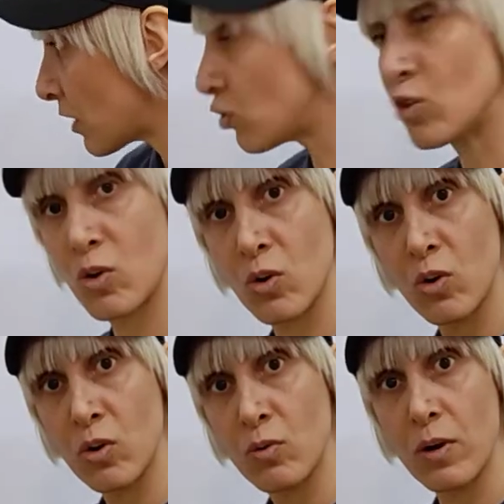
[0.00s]
not know
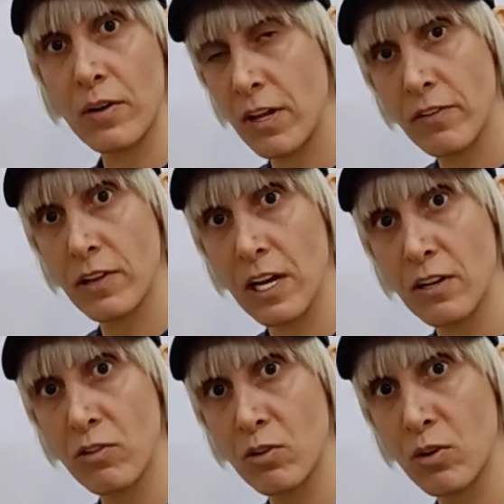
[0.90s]
where this line
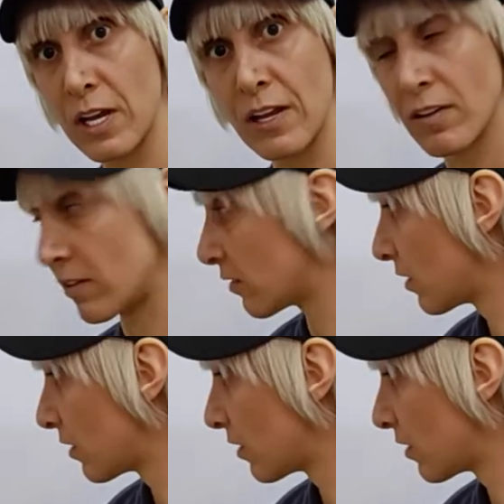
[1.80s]
is located.